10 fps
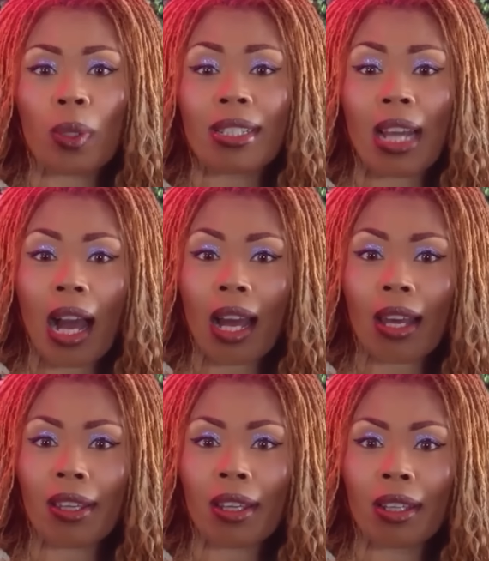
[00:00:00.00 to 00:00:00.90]
Or we
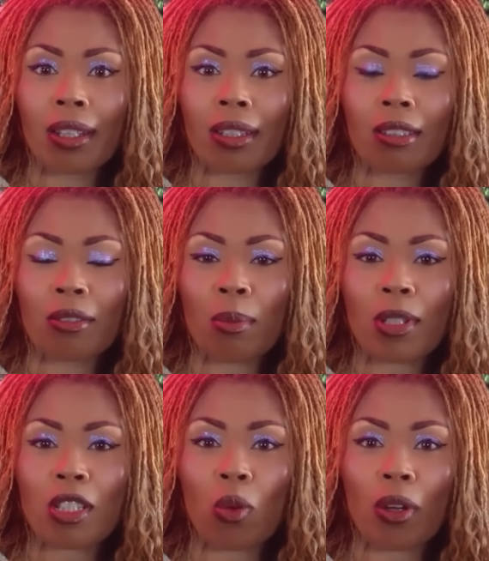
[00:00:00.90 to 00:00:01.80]
die
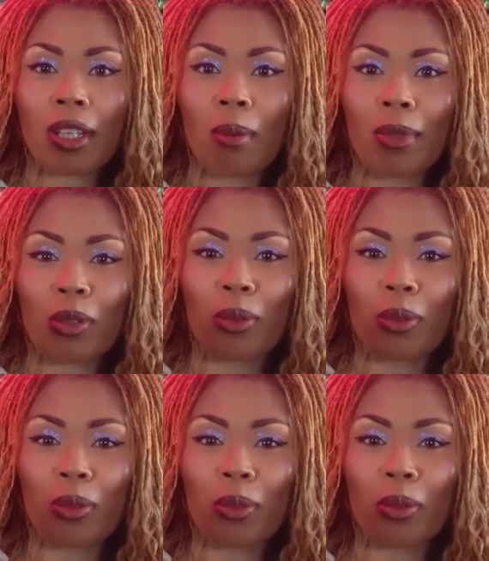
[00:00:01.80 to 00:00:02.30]
from a sword coming